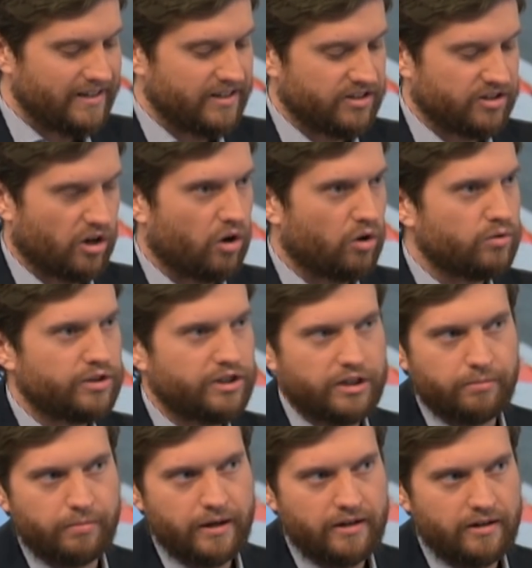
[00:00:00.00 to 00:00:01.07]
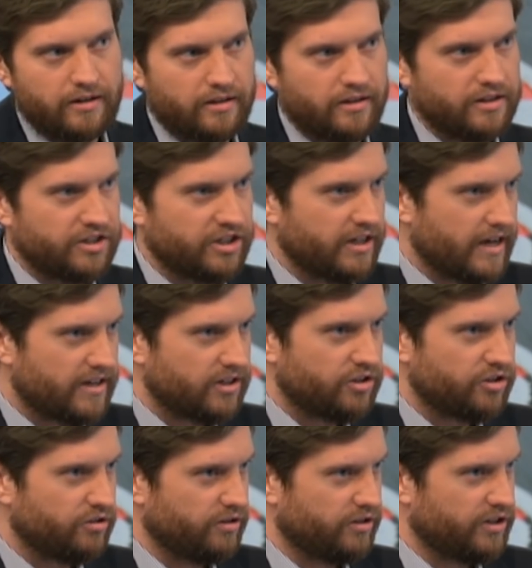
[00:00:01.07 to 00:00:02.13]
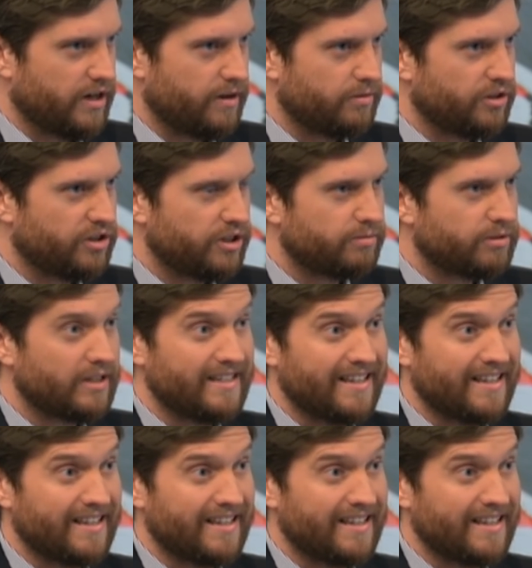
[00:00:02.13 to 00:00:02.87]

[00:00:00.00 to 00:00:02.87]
years old, she competed in the Jeanetta Junior Championships, the